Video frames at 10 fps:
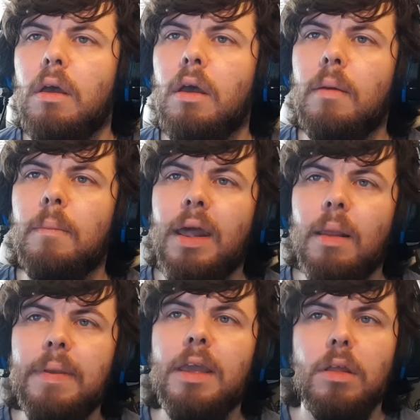And
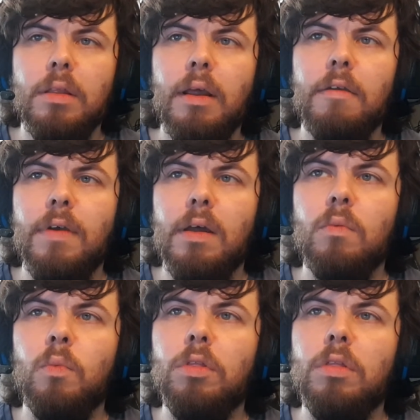a big thing that I
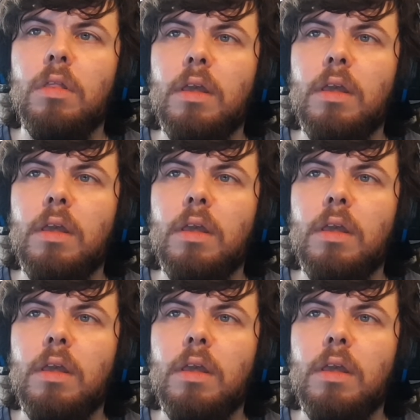found was